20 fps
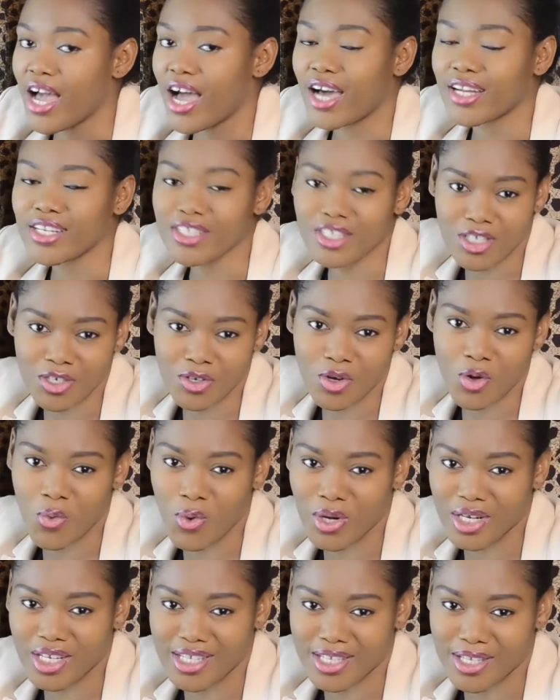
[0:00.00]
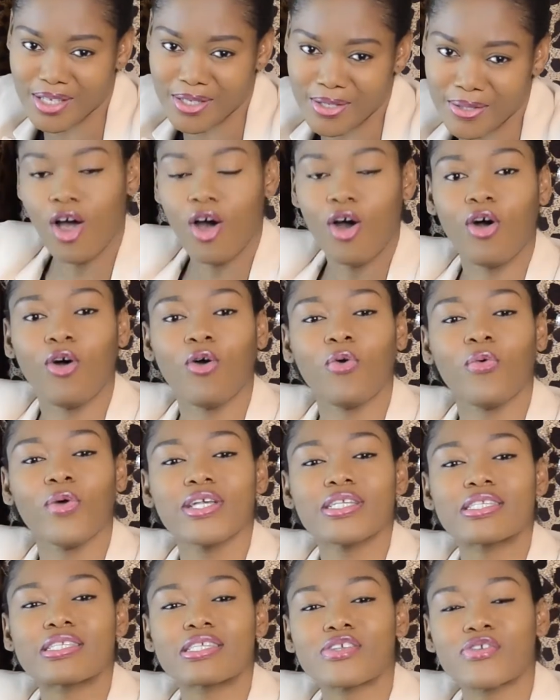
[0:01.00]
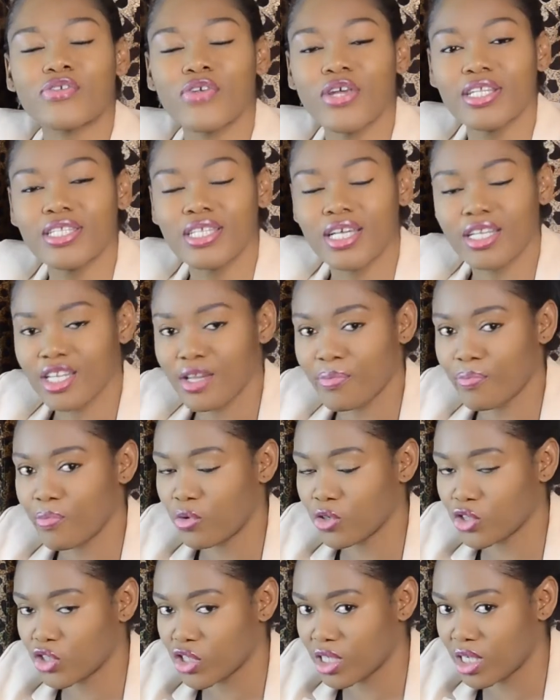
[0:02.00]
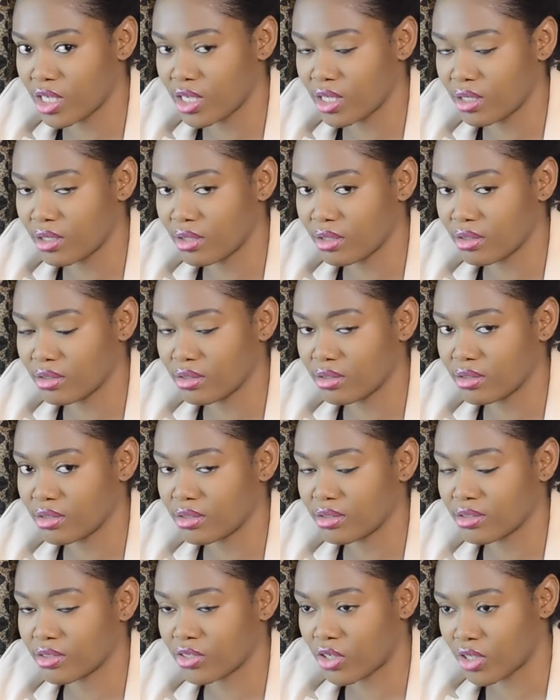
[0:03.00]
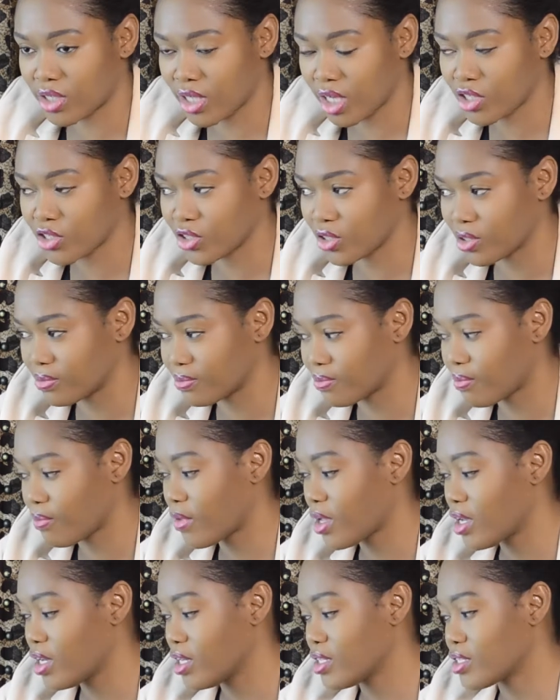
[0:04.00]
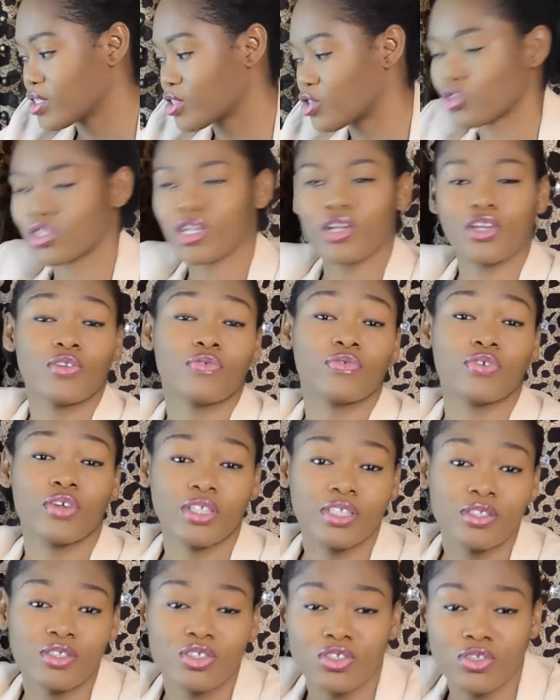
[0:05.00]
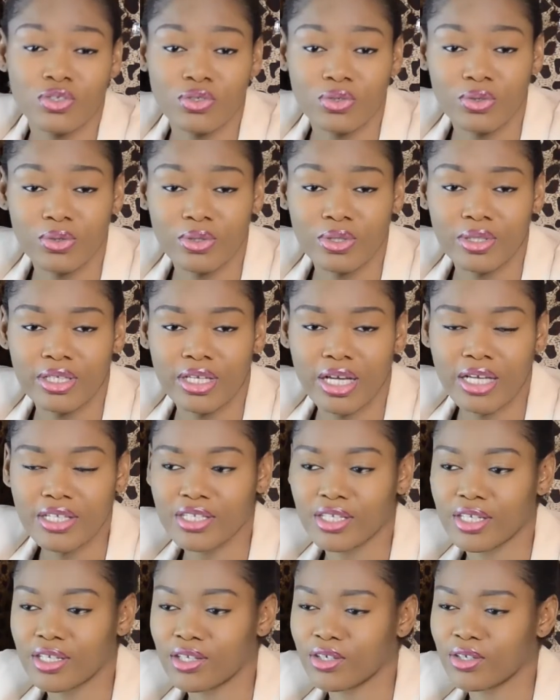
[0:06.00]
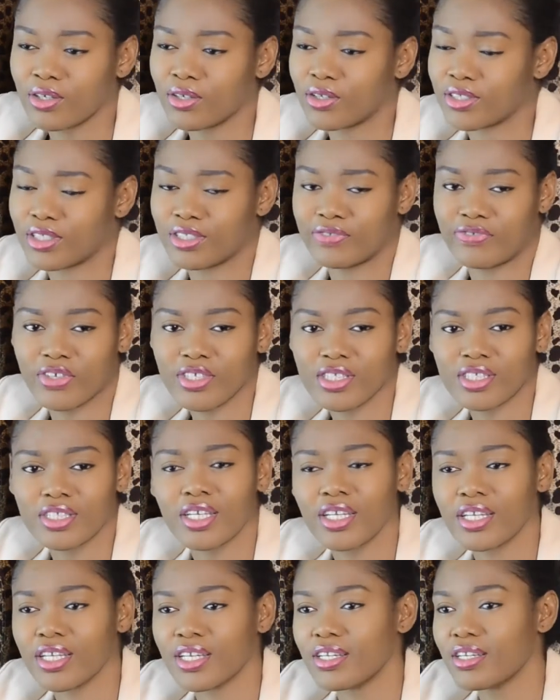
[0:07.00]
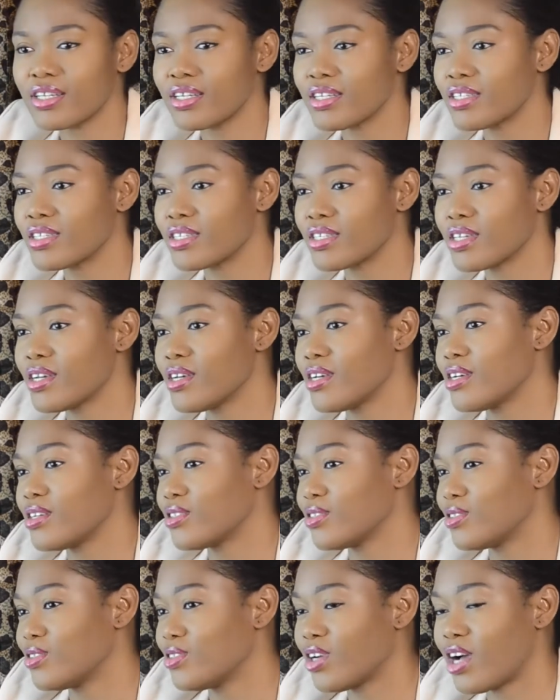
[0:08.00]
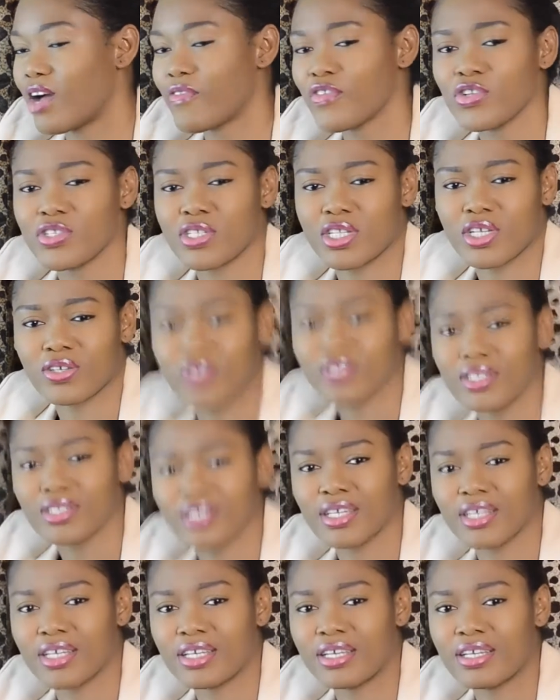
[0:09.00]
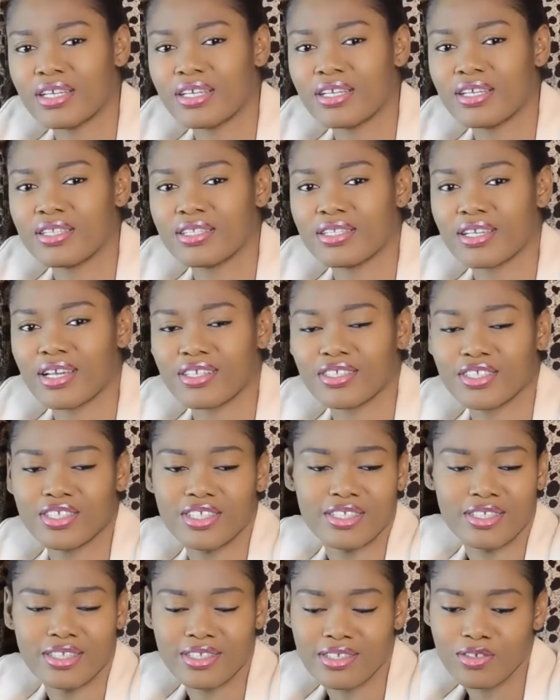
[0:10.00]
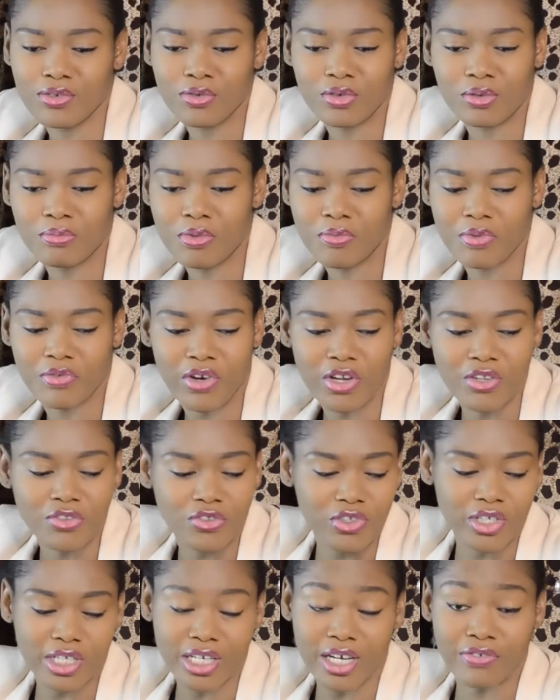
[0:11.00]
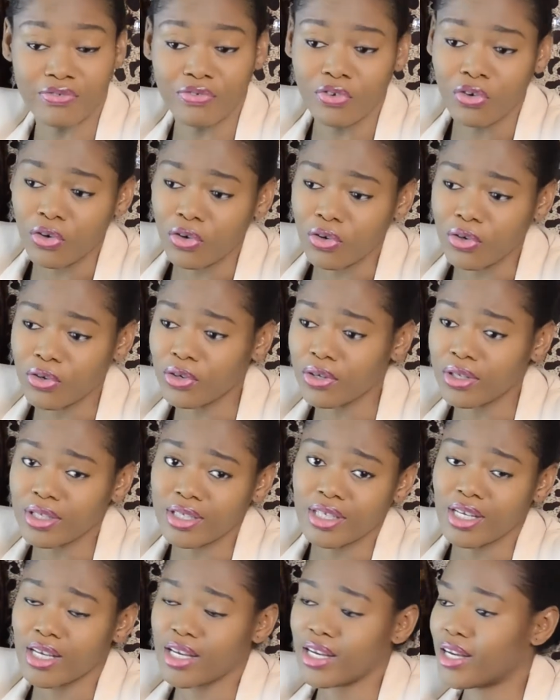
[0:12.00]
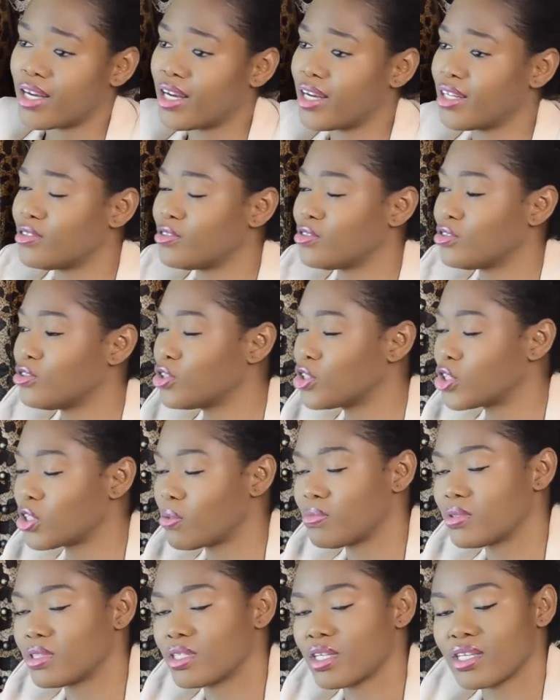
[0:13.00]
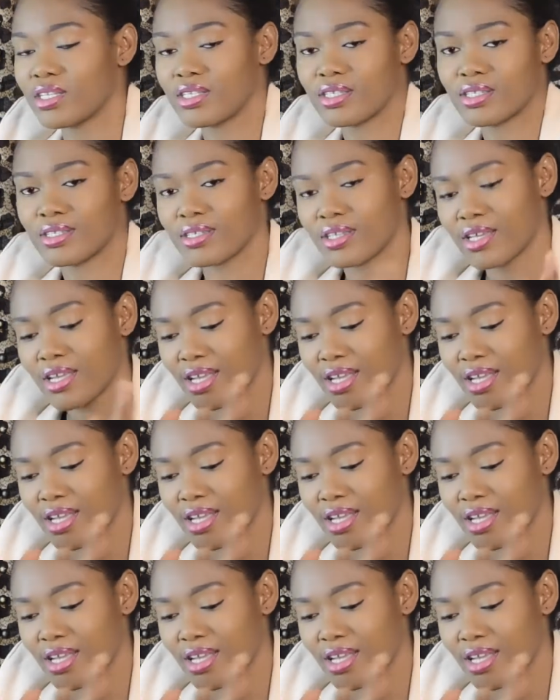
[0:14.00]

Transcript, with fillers: and the second one is this always create an emotional connection. So now you've gotten to get her on the first date, you're having your second date, and she's still maybe trying to look at her phone and do some things